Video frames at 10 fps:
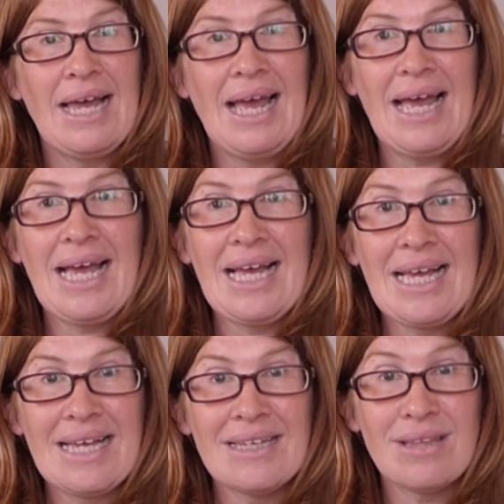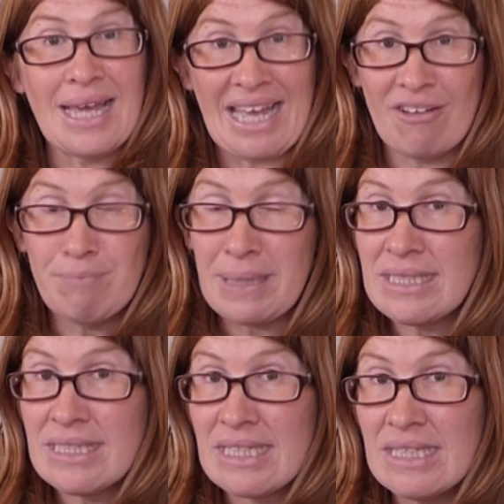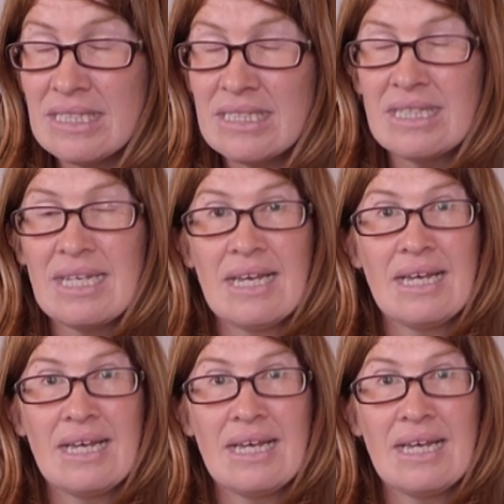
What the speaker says: and they have pincers,